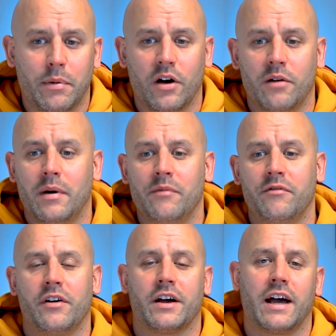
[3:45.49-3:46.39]
per
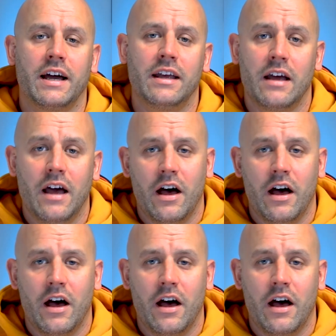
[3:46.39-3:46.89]
month, okay?